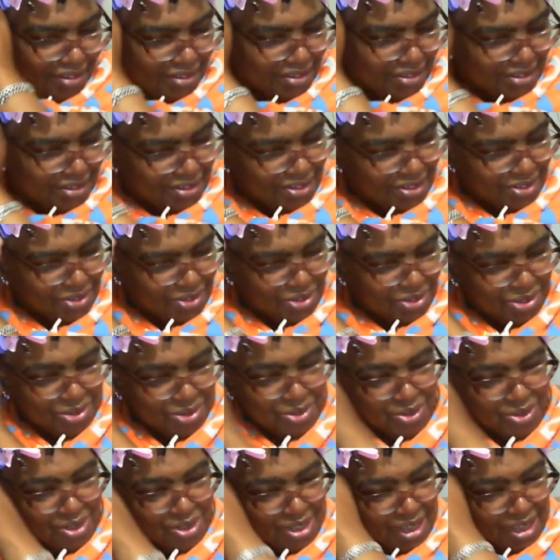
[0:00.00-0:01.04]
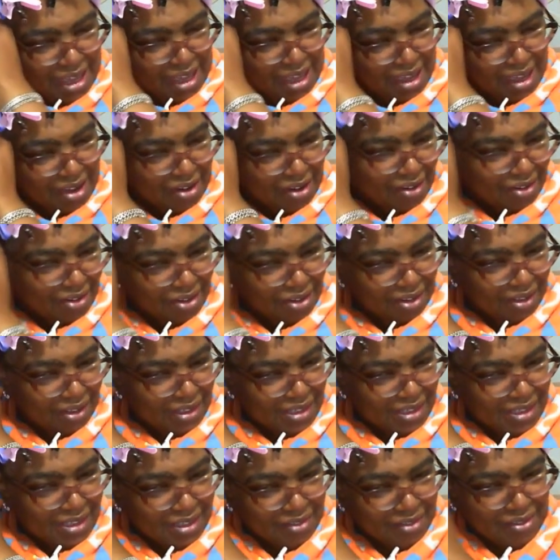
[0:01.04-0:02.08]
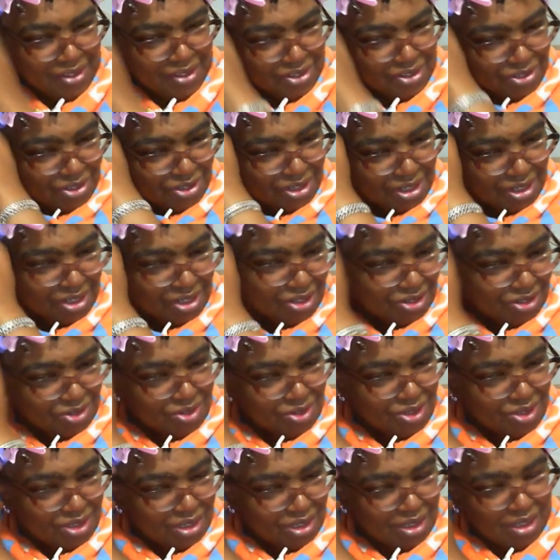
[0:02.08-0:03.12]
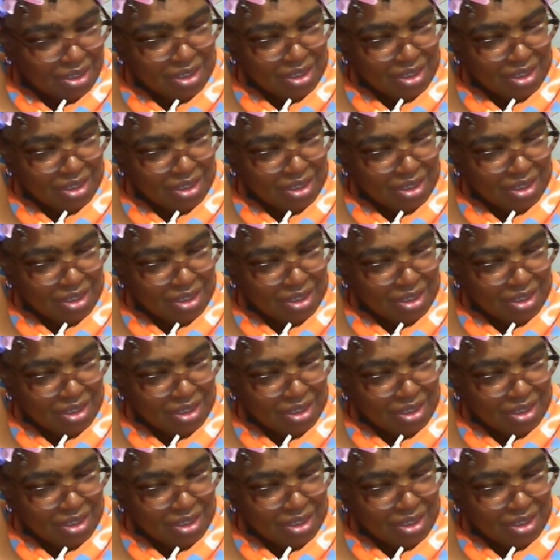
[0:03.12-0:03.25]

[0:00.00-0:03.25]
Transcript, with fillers: you know, doing your hair and all that stuff, because you get used to,